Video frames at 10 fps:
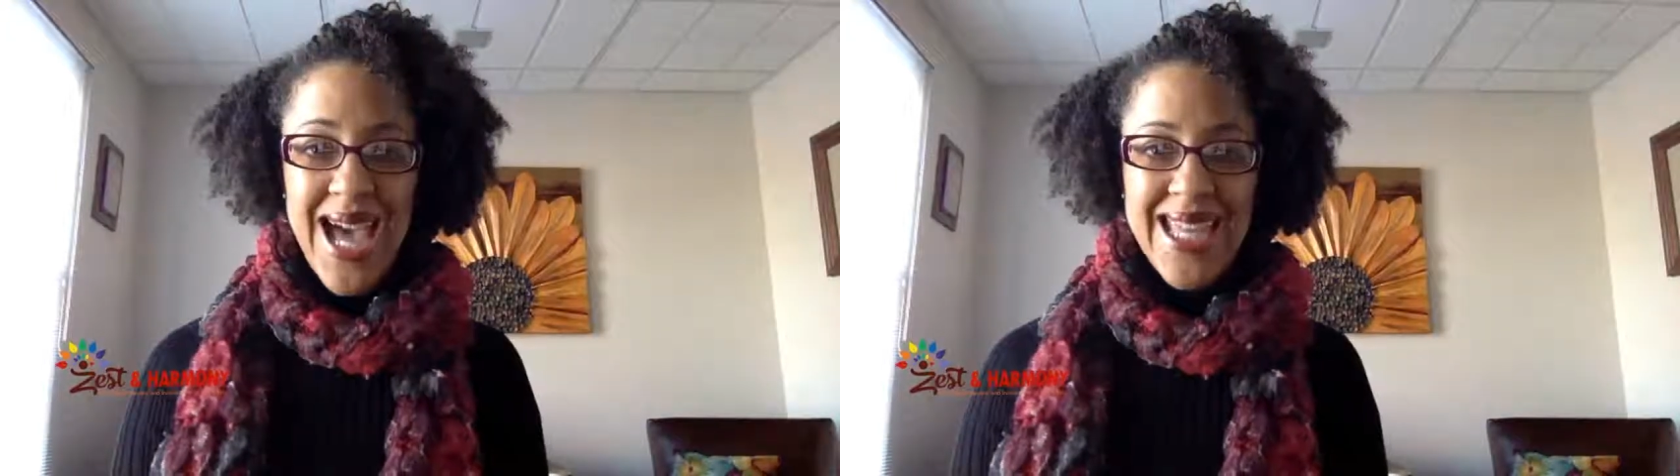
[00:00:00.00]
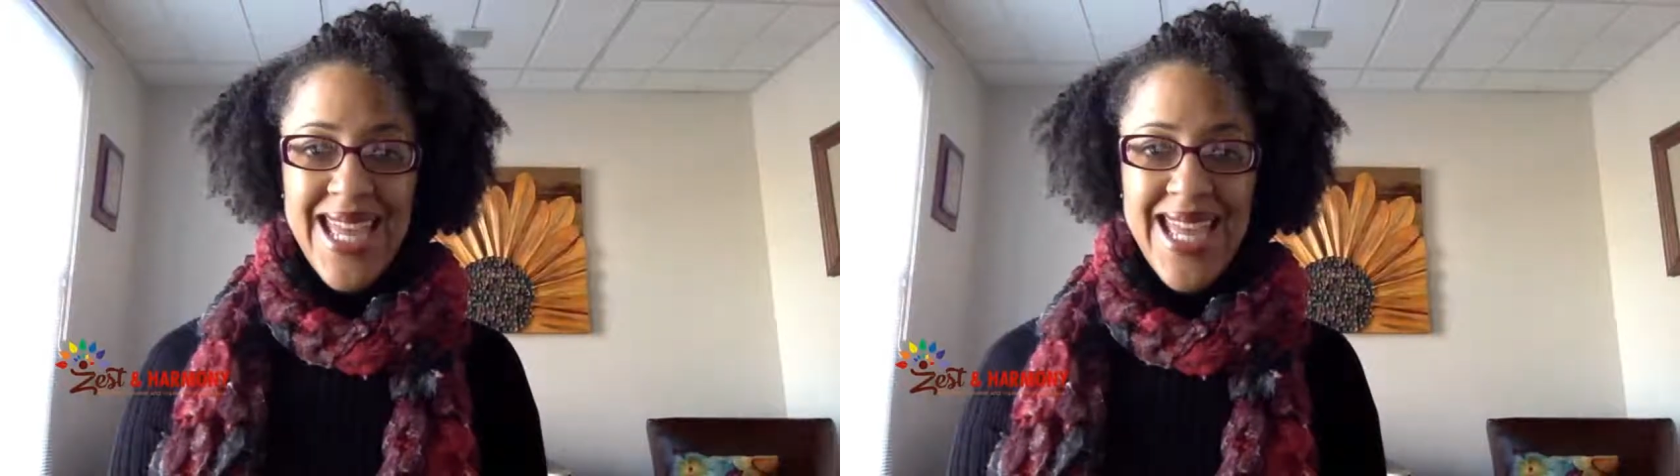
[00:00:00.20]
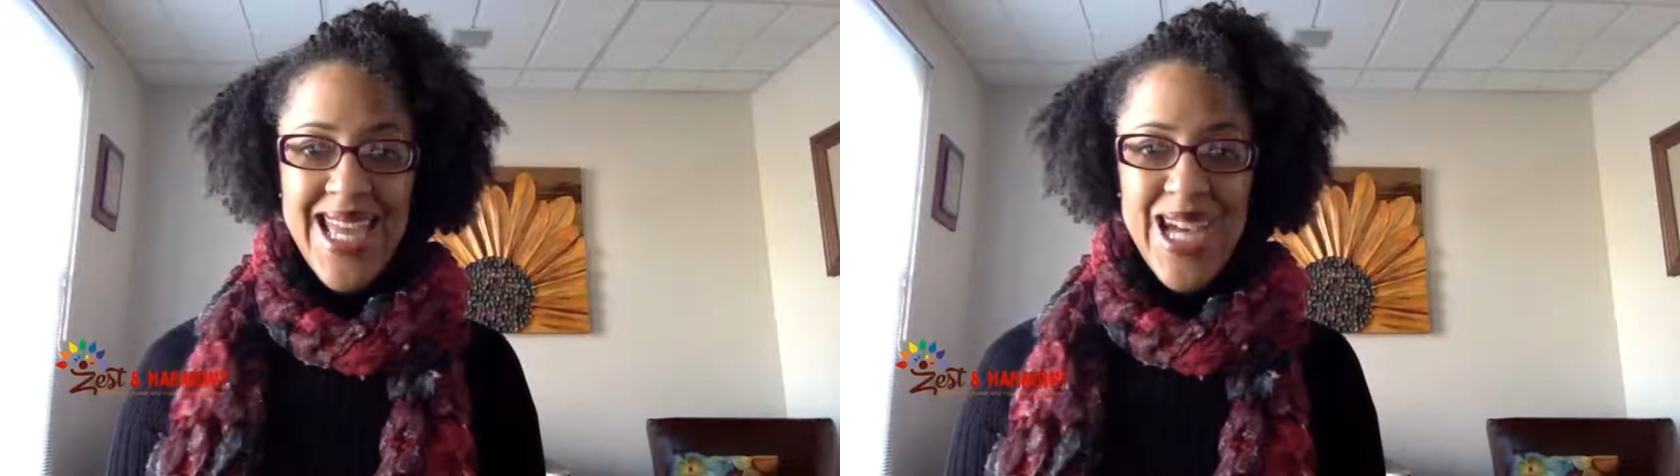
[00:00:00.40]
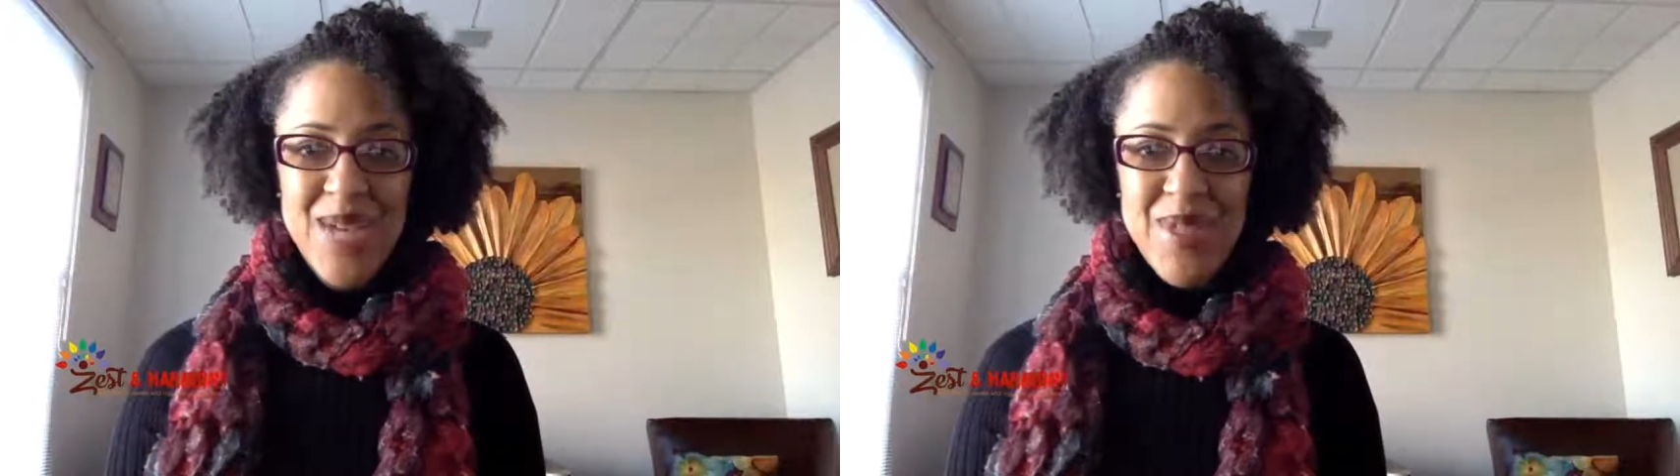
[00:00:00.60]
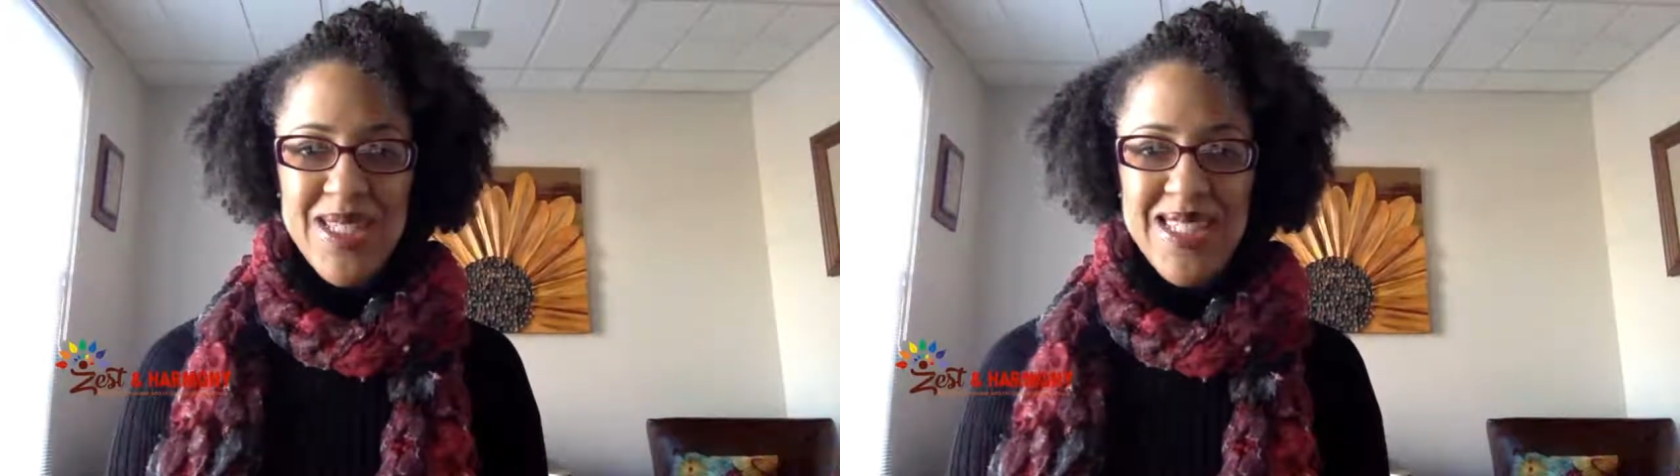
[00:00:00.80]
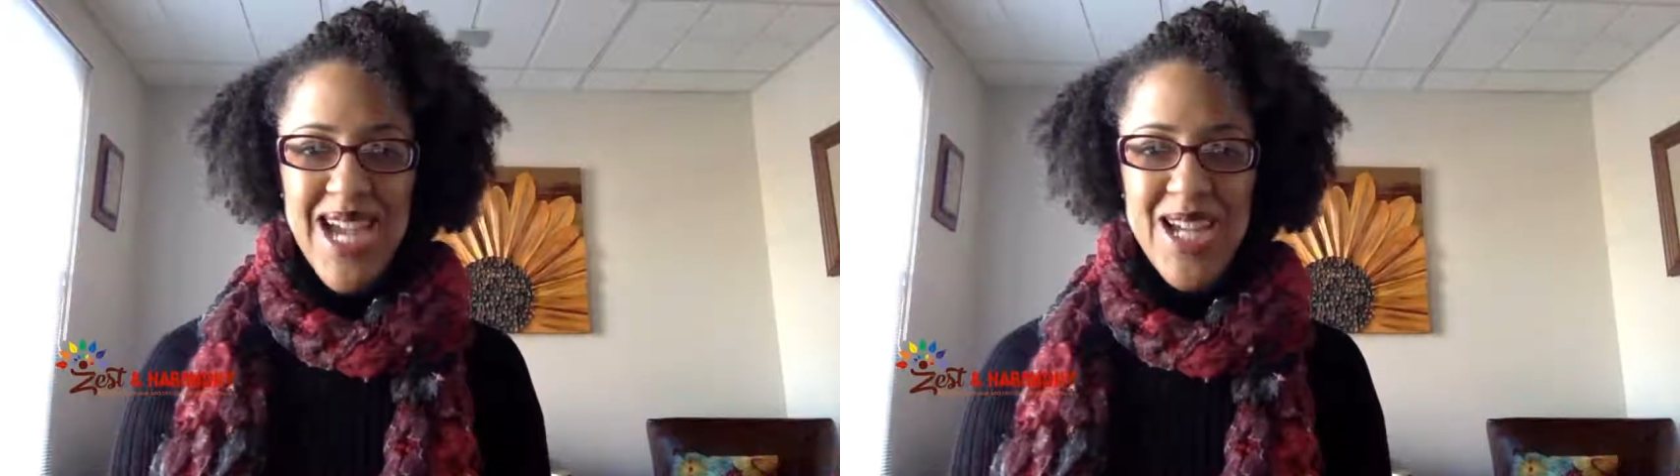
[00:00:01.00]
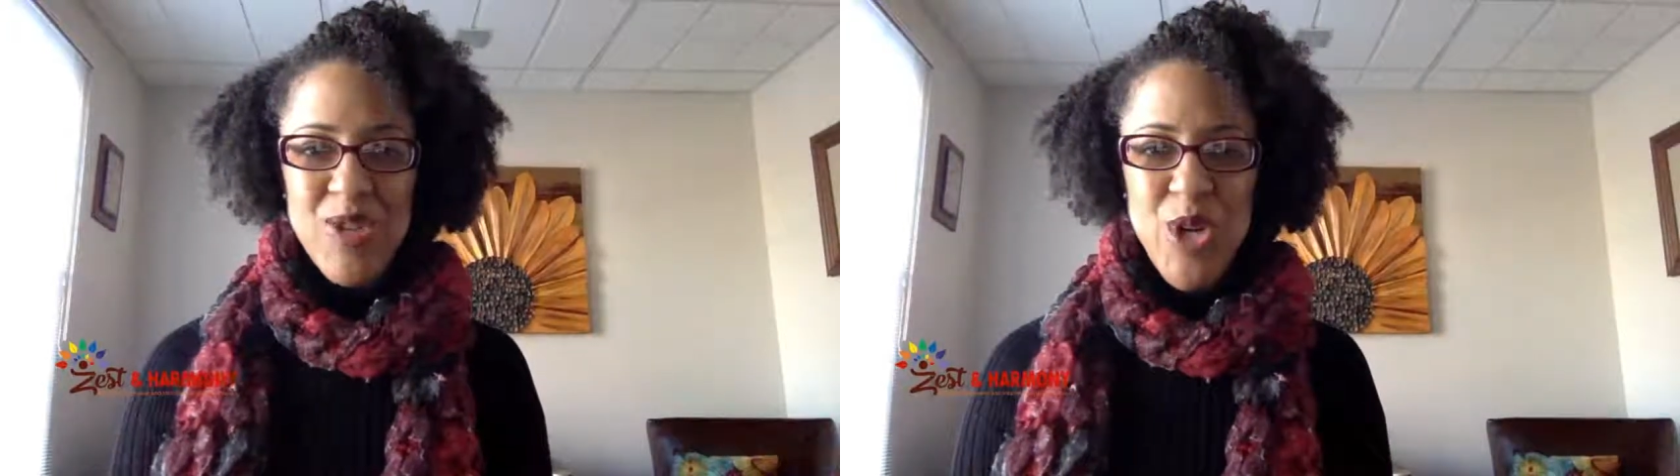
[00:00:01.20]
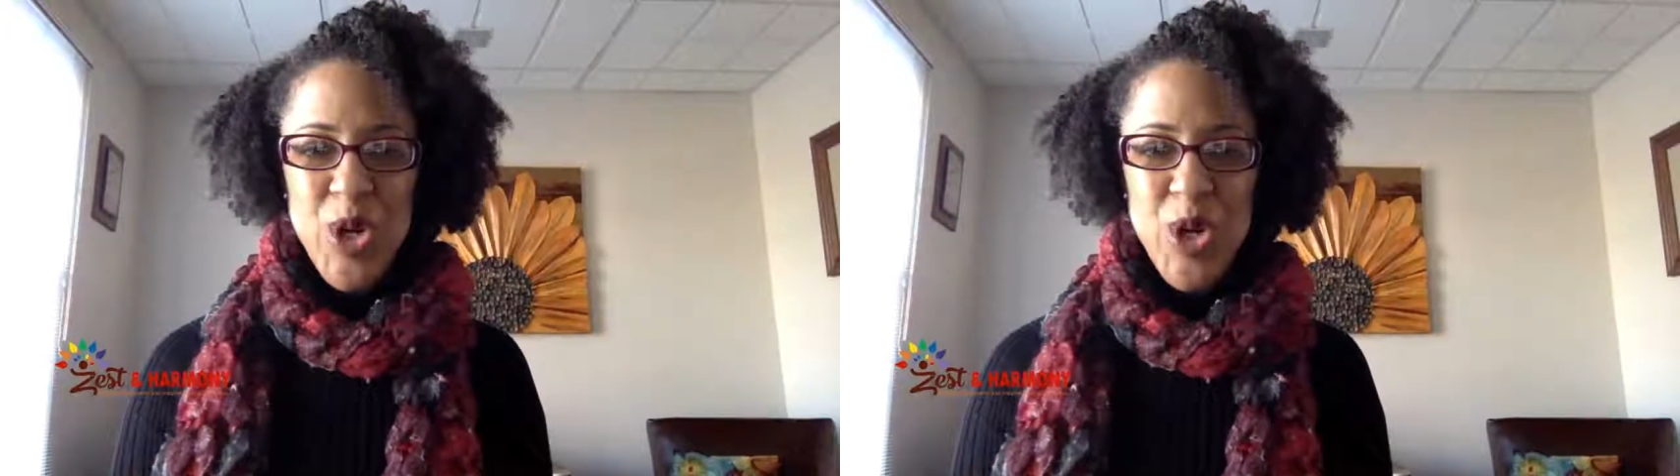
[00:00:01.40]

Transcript: I am Cassandra